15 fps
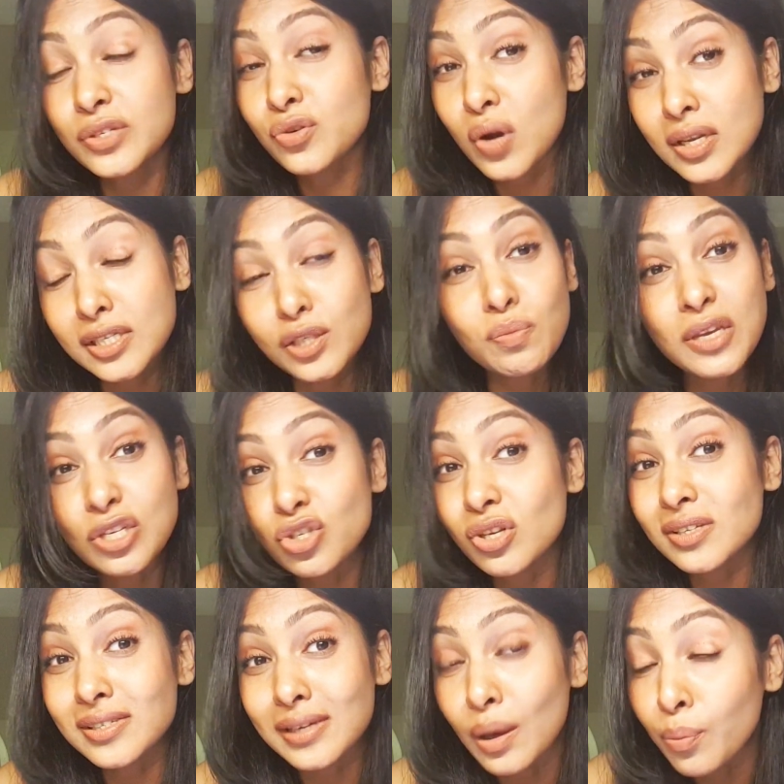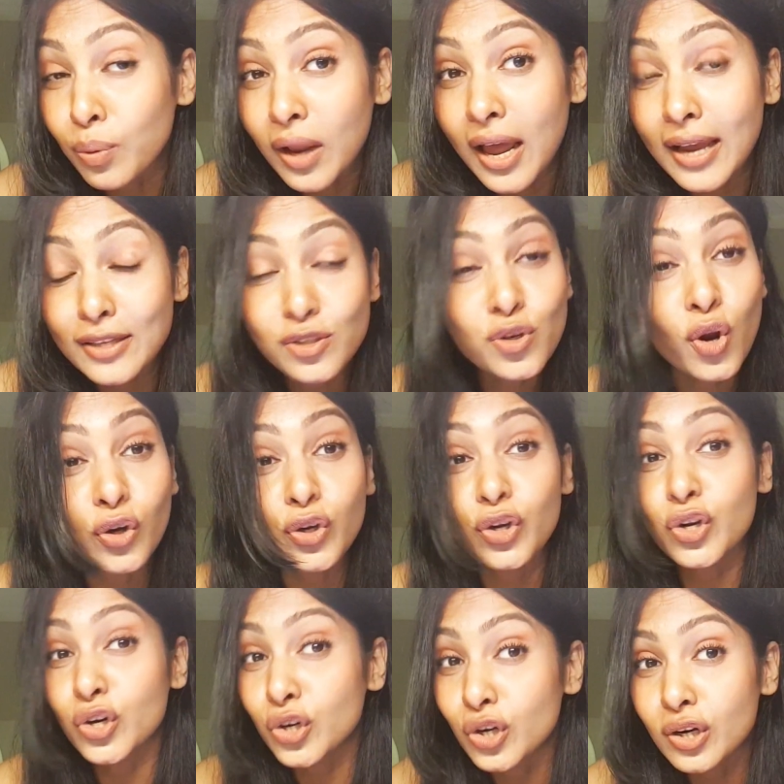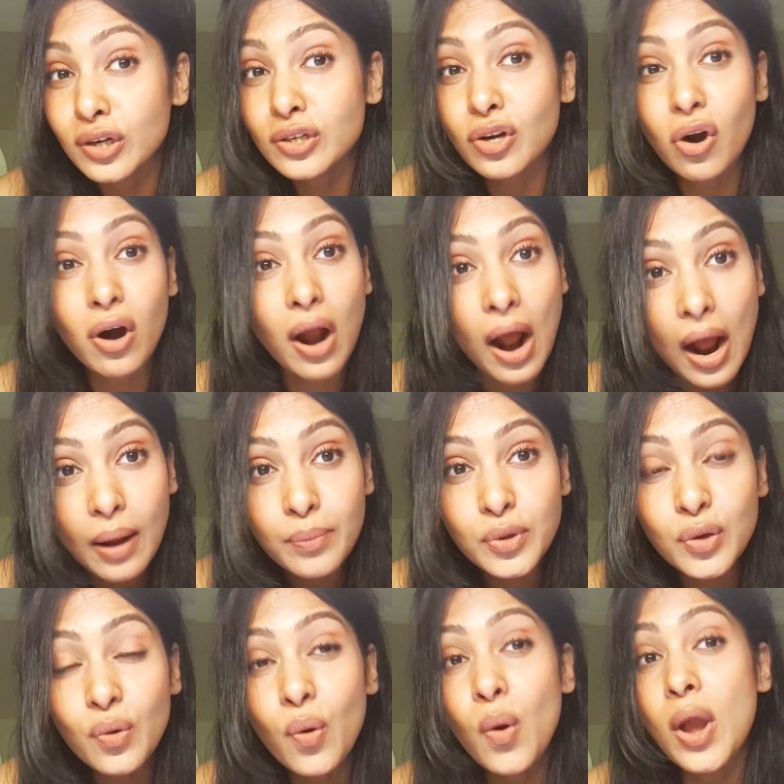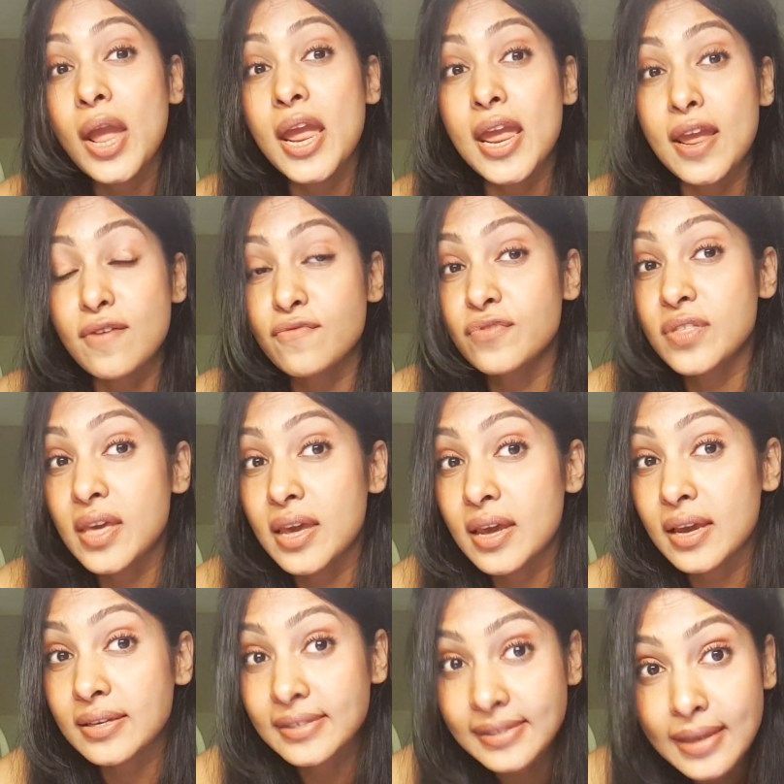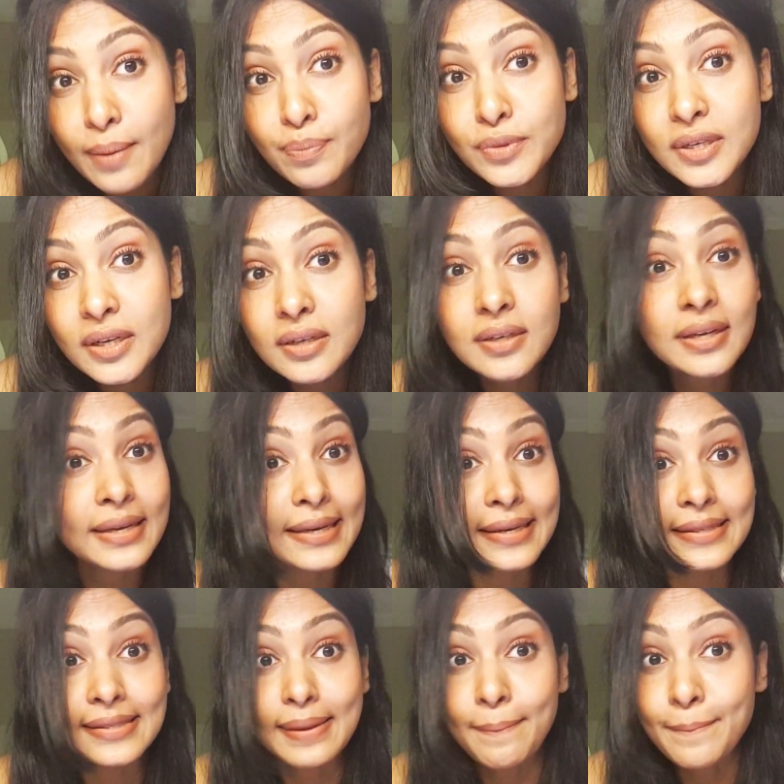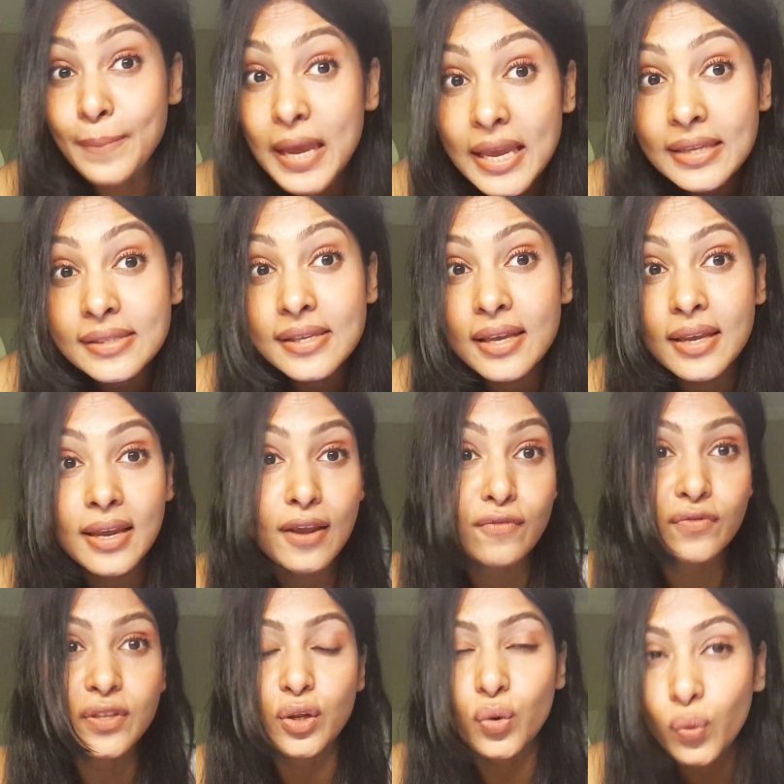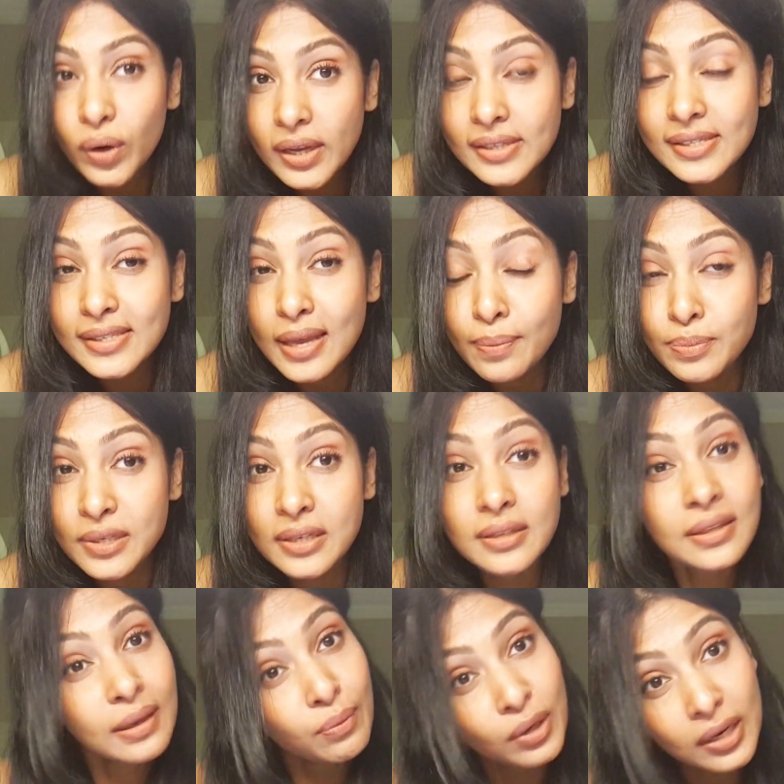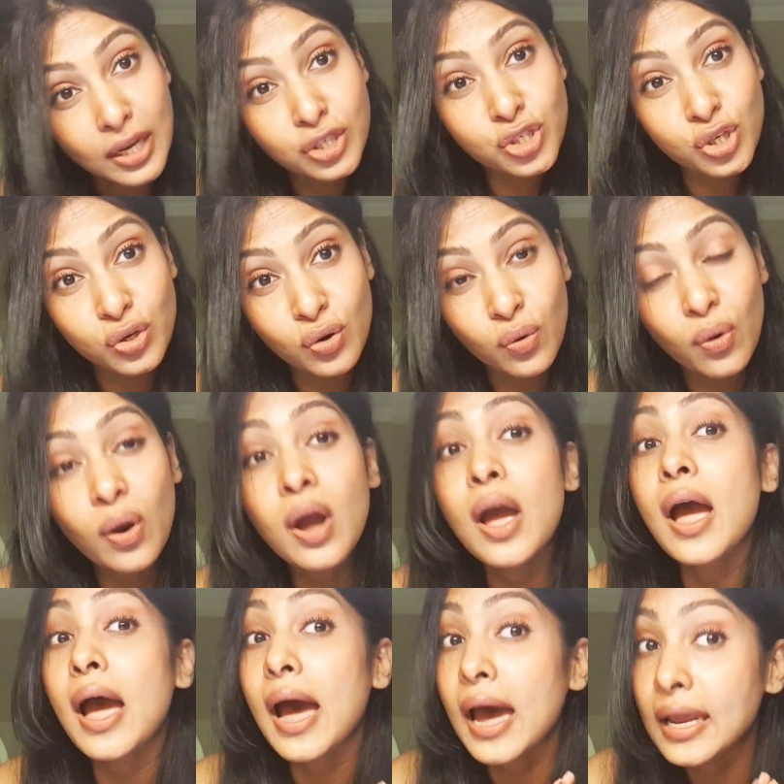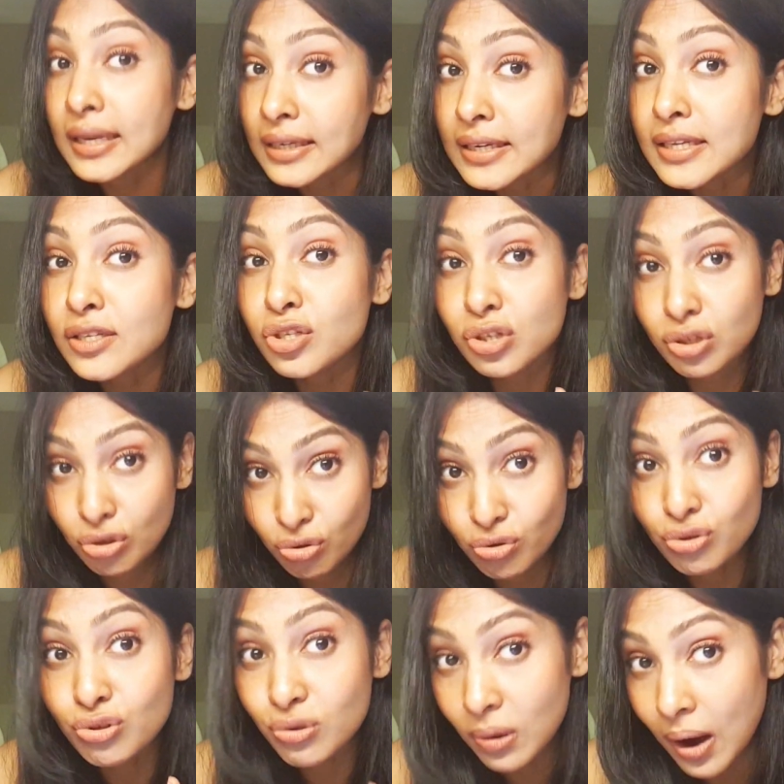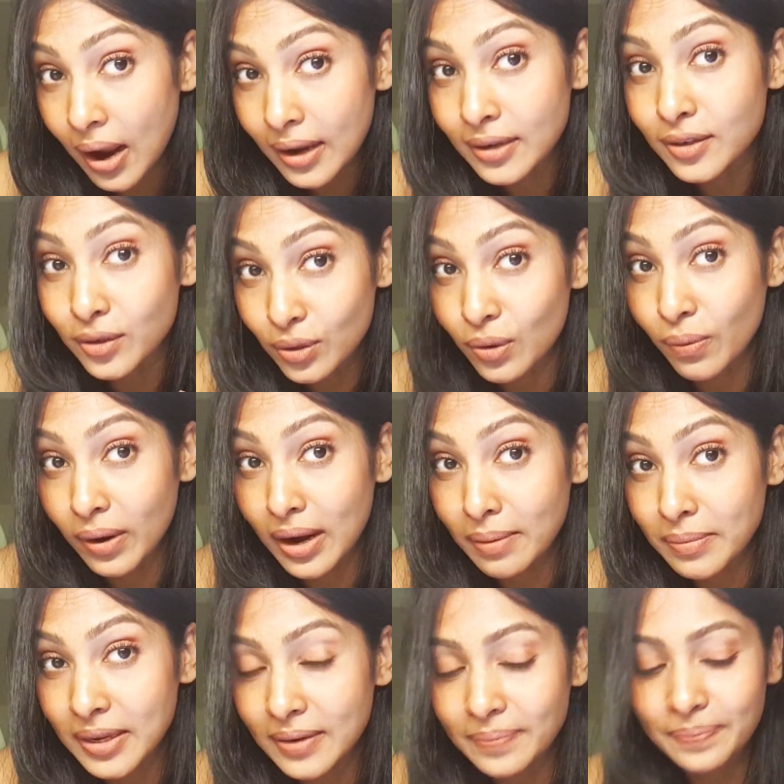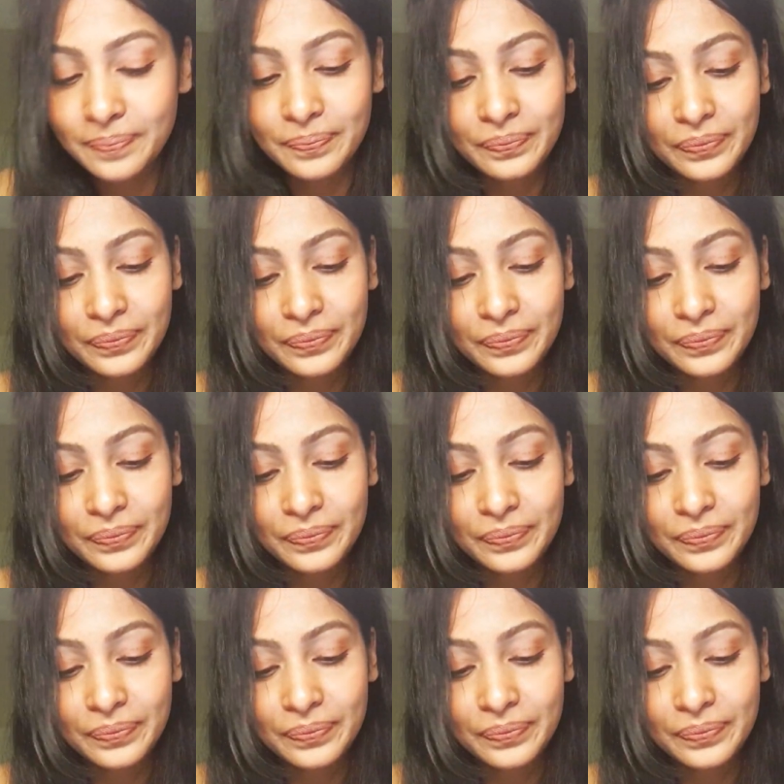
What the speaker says: Trust me, just apply. It's not gonna hurt or harm you. If they accept it, it's amazing. If they don't accept it, they will let you know. At least you try, you know what I mean?